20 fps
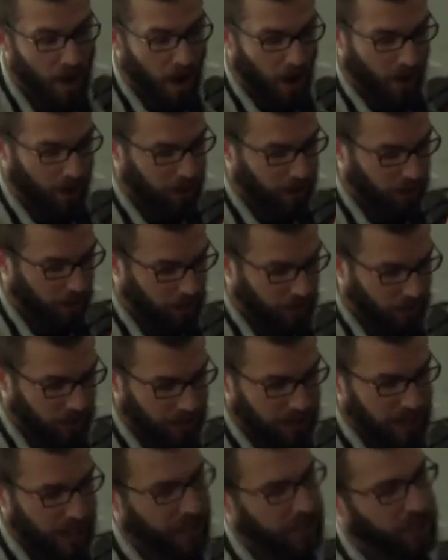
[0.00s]
Our community
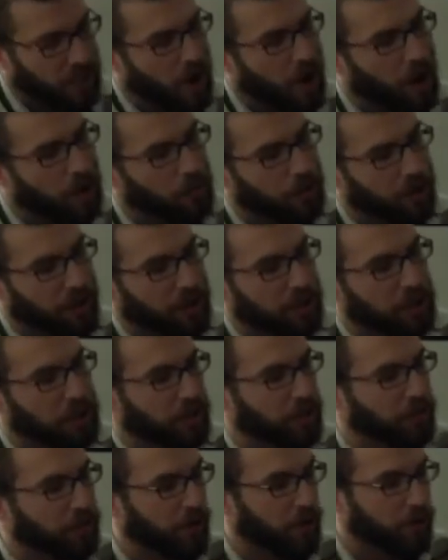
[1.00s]
takes a harm
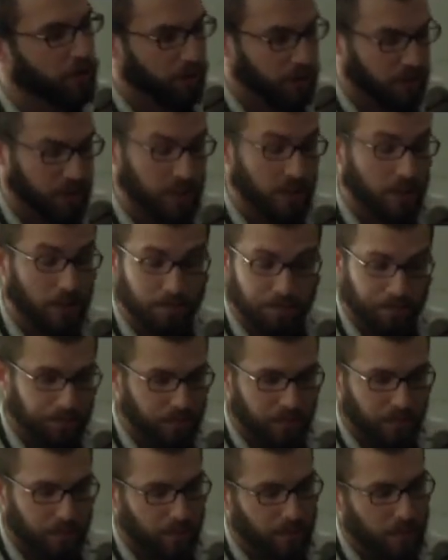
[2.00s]
reduction
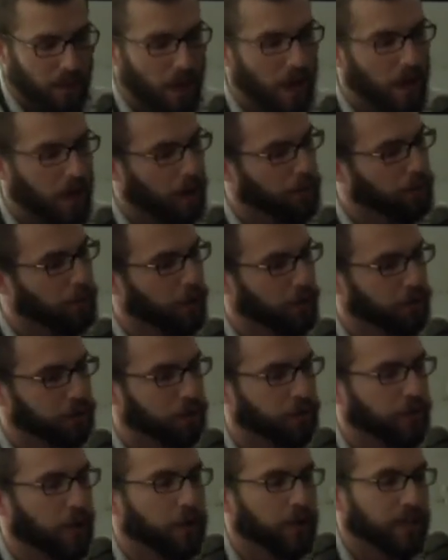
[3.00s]
approach
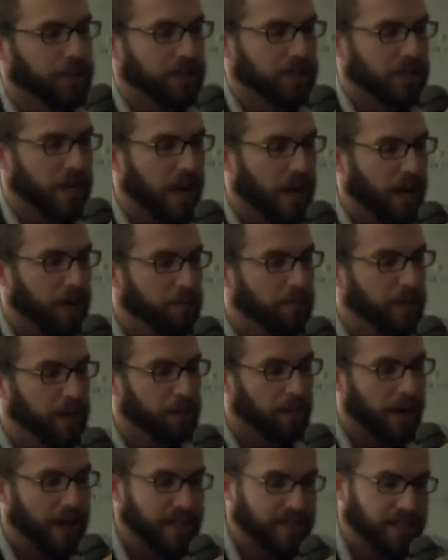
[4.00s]
focused on
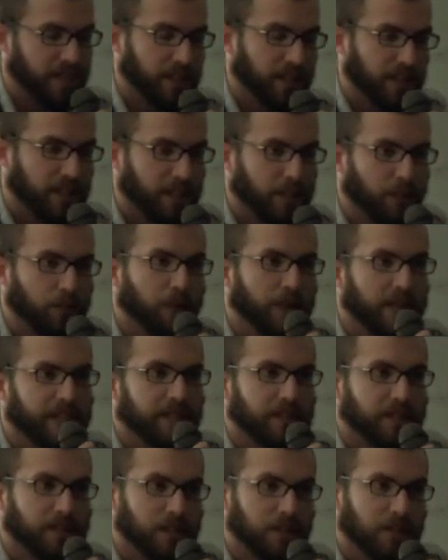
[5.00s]
minimizing the
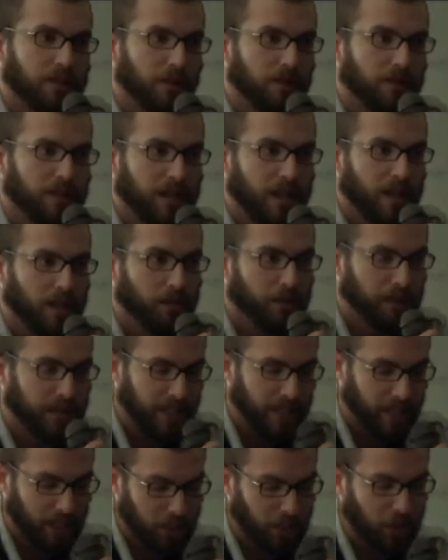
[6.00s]
risks associated with
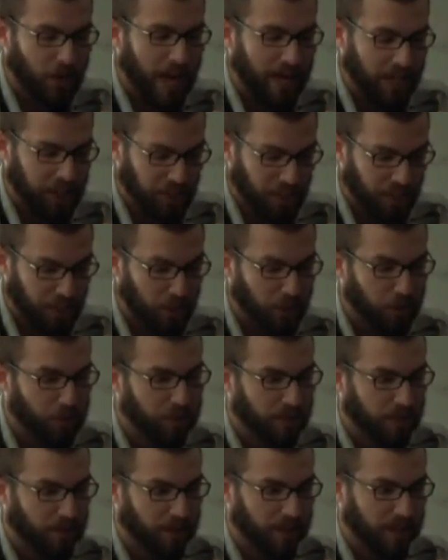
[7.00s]
the extraction and
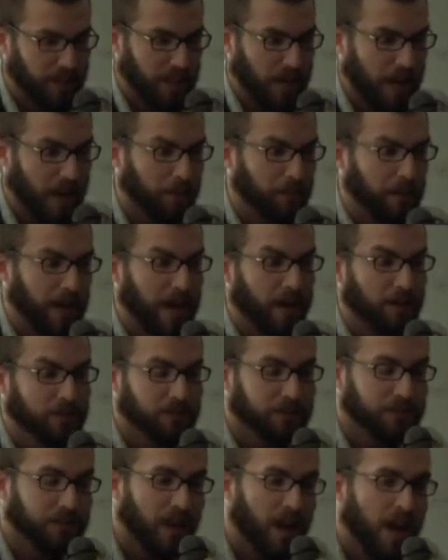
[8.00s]
use of these
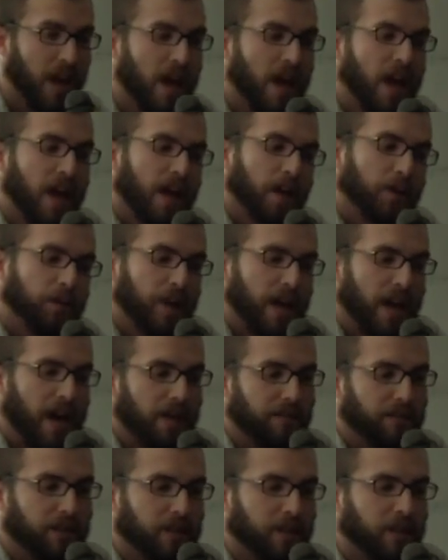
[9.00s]
compounds, and we
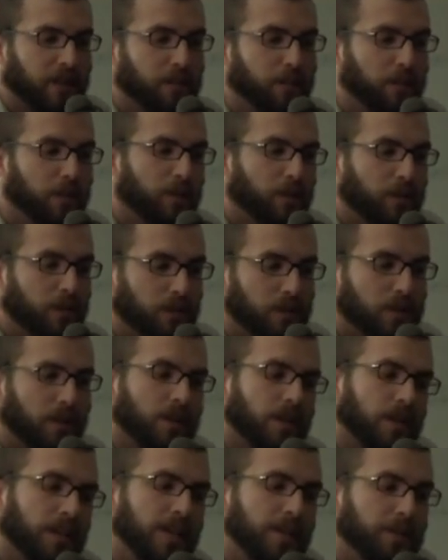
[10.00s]
have a
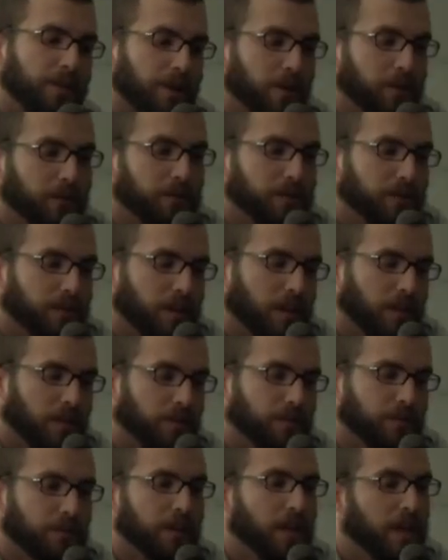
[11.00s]
communal ethos
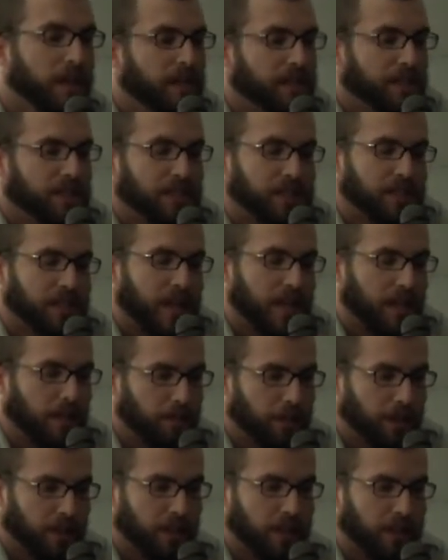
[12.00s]
of
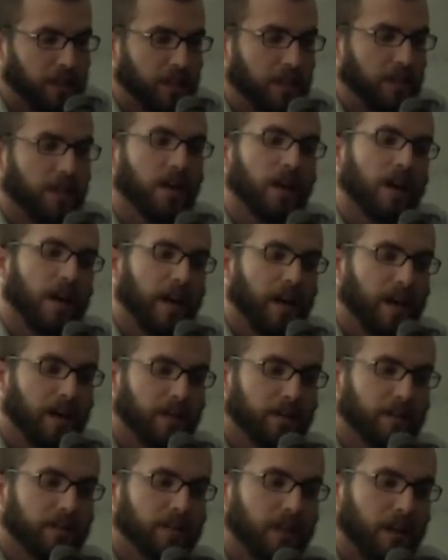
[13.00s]
sustainability
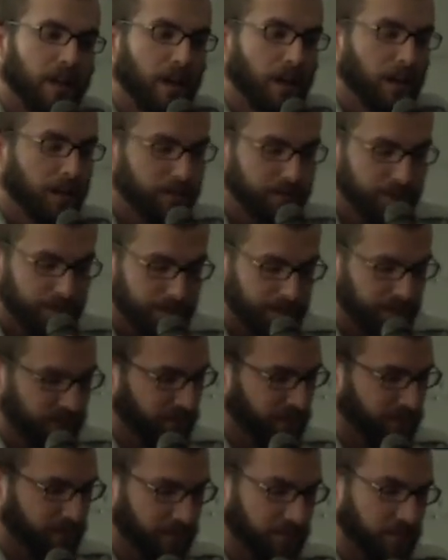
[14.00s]
and
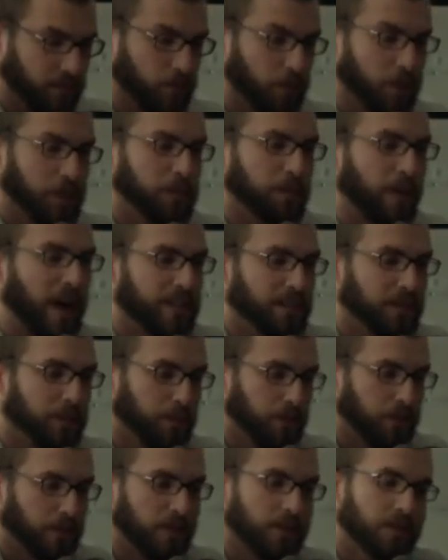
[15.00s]

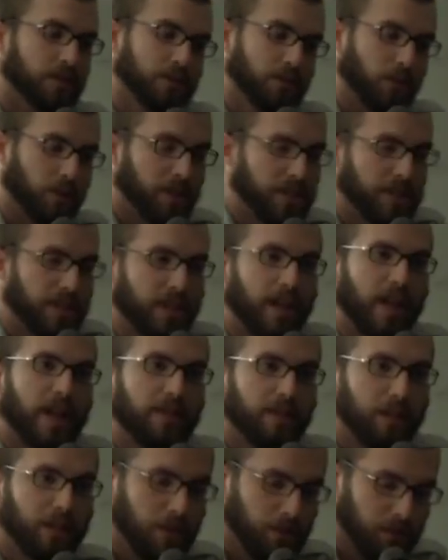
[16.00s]
responsible sourcing
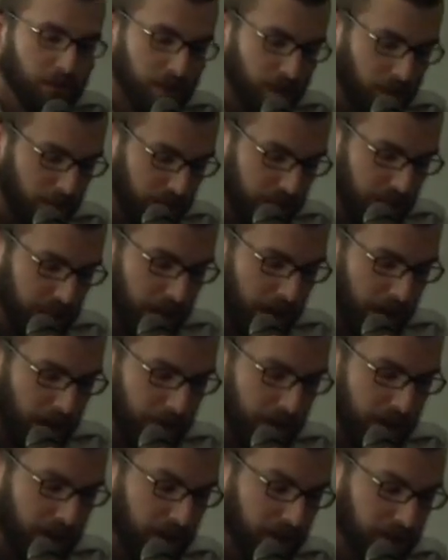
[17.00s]
and the use of these
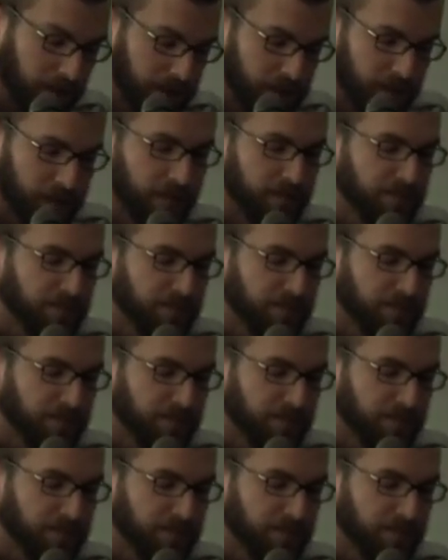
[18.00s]
compounds.